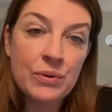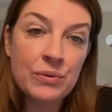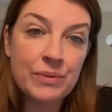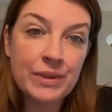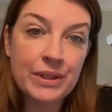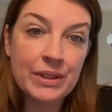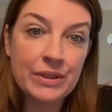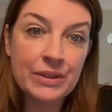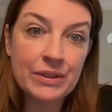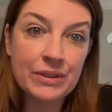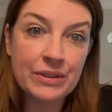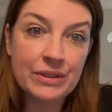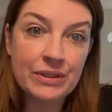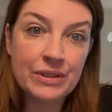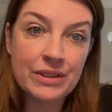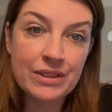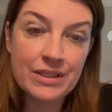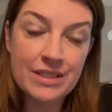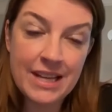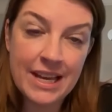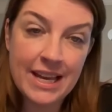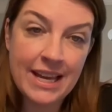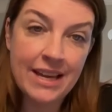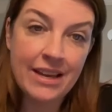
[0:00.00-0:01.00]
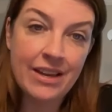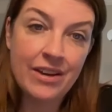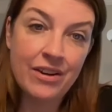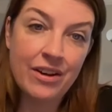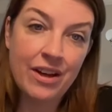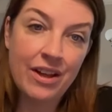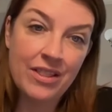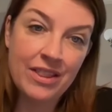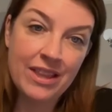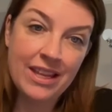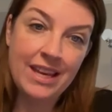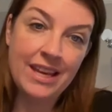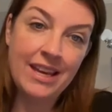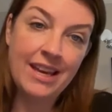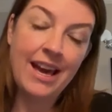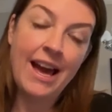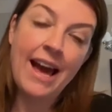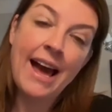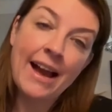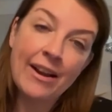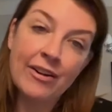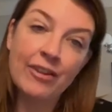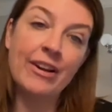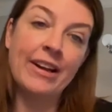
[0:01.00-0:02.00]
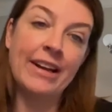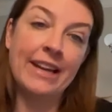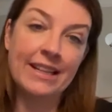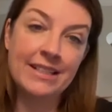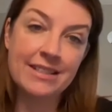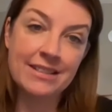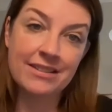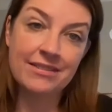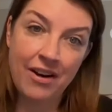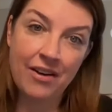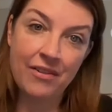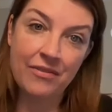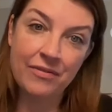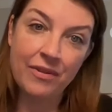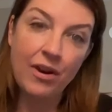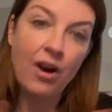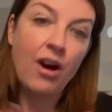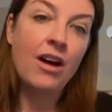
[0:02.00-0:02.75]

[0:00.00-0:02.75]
will take the aggregate of